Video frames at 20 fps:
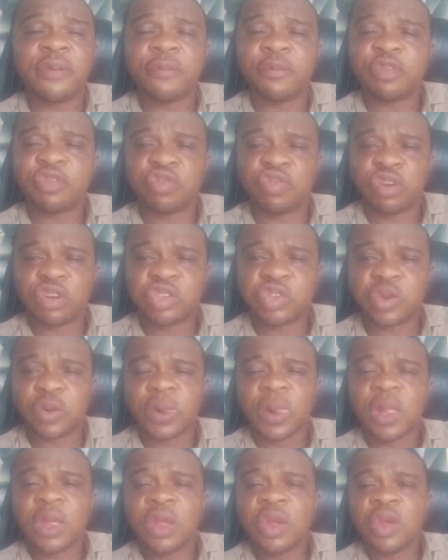structure.
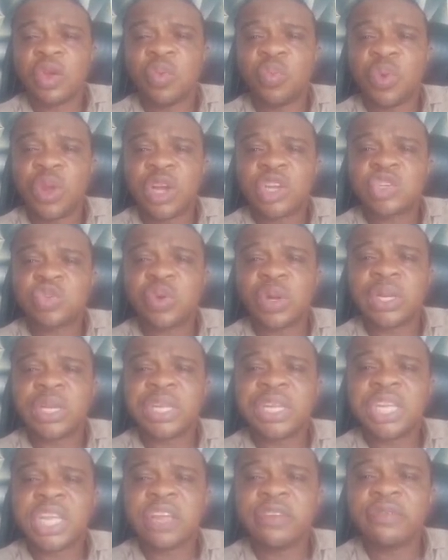We
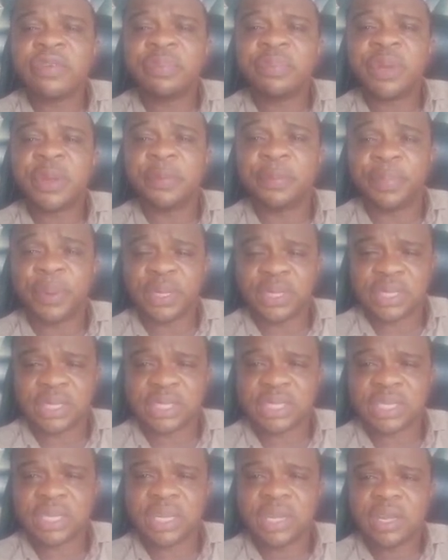actually gave him the
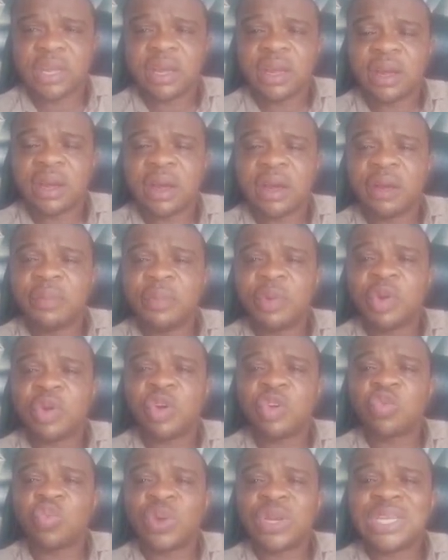best,
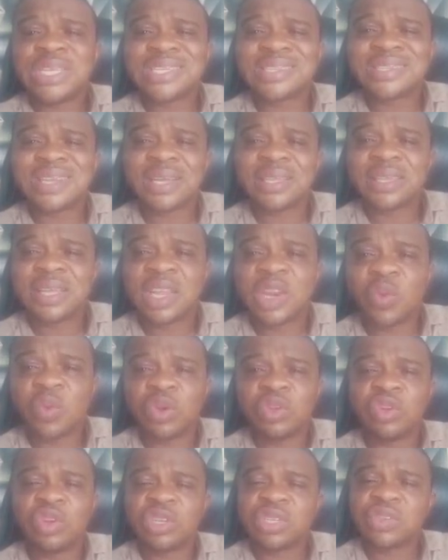because when he started, he
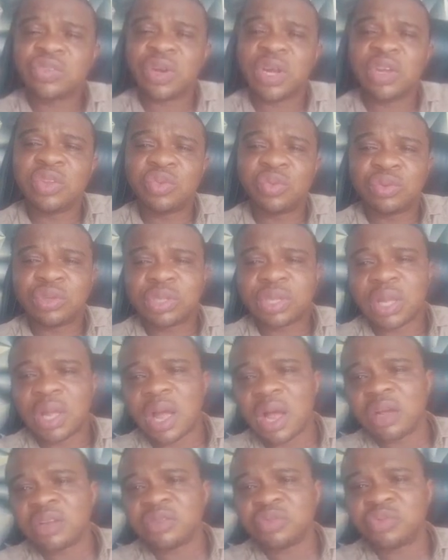was just trying to
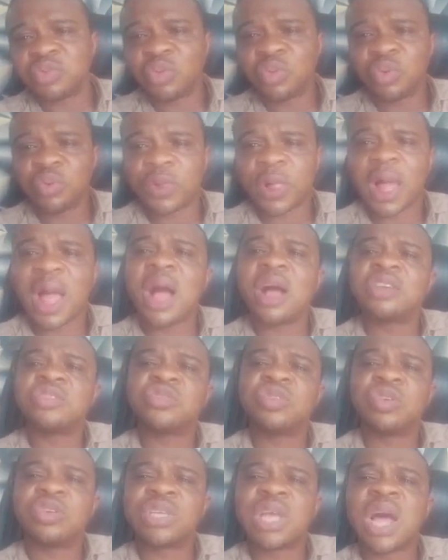
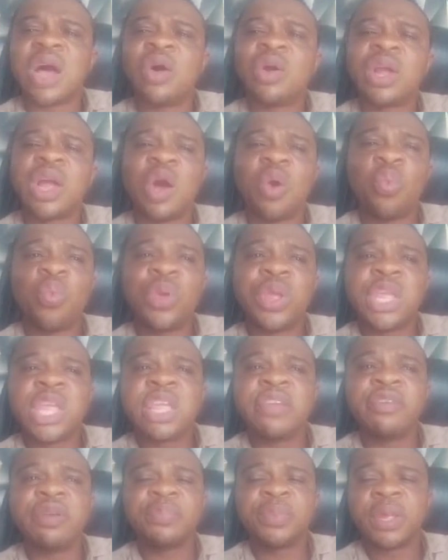ask us how can we
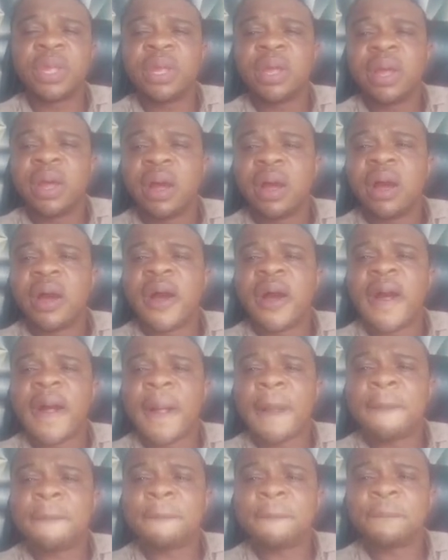give him
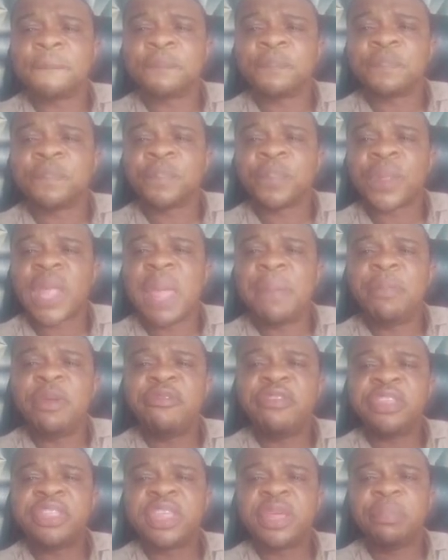a
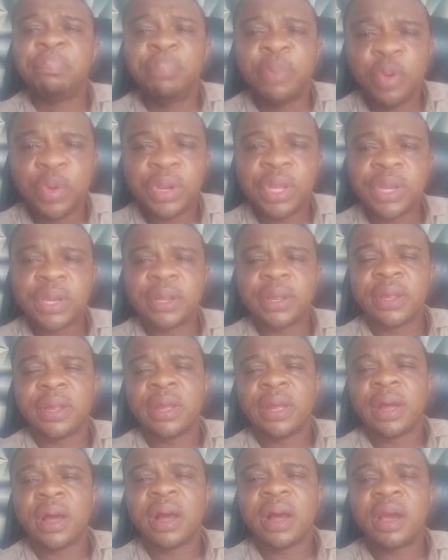befitting building.
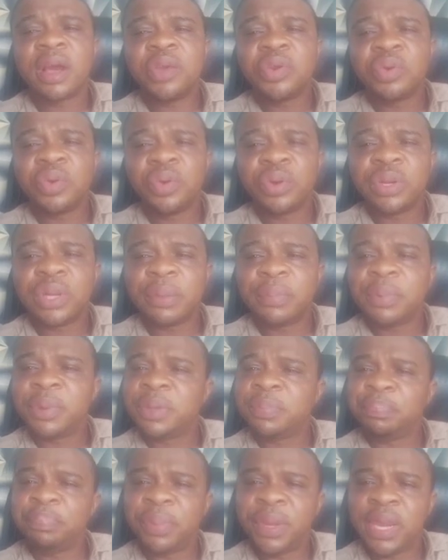You know, that
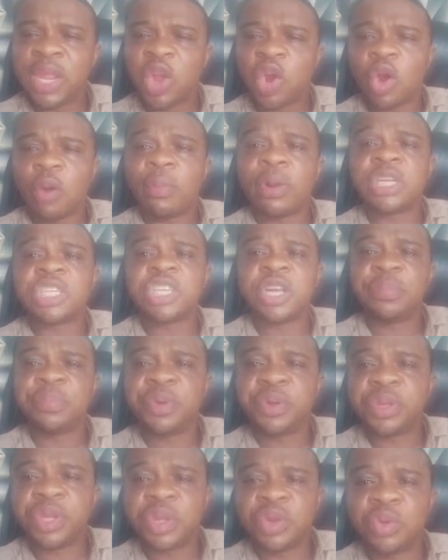being a commercial
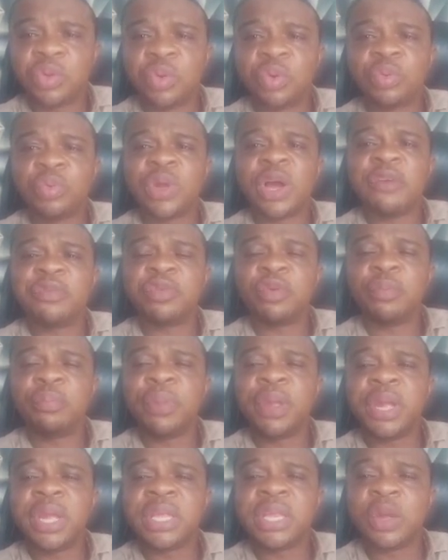building, you know, we have to
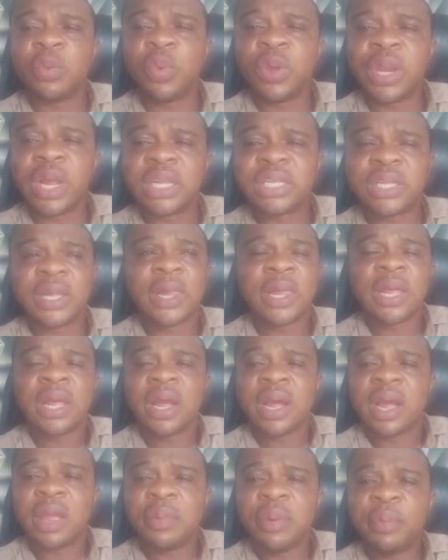make it the way that
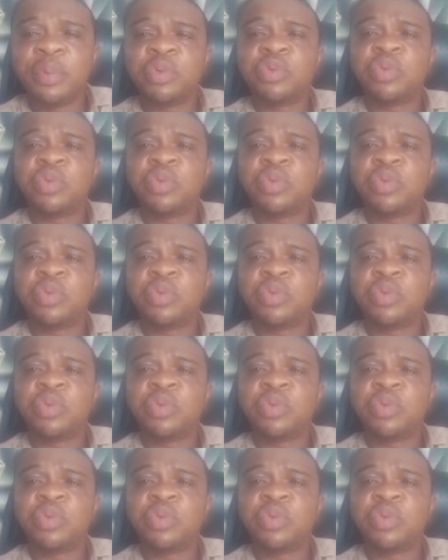I'll be able